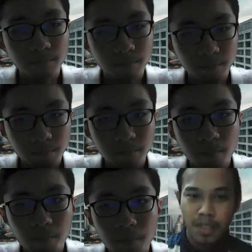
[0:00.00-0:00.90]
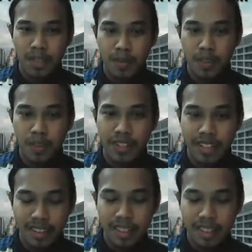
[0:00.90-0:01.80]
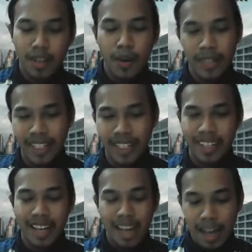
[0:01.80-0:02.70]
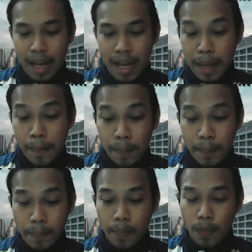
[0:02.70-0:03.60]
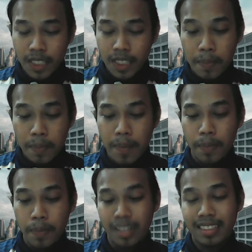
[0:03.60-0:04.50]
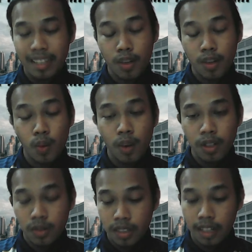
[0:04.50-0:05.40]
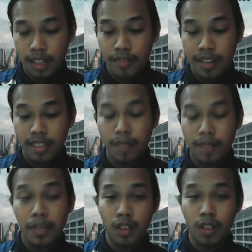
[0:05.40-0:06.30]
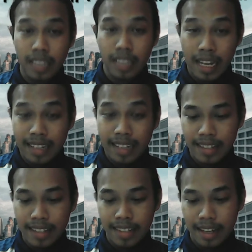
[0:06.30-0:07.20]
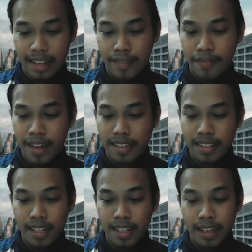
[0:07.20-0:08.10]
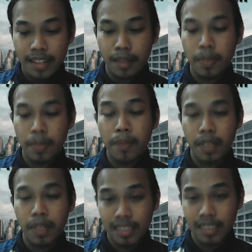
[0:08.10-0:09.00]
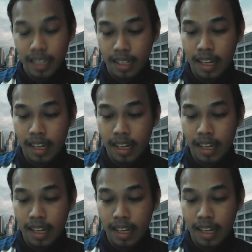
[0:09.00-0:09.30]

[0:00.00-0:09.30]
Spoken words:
Thank you, Mr. Moderator. Okay, some people still don't want to take the vaccine because they say vaccinated people still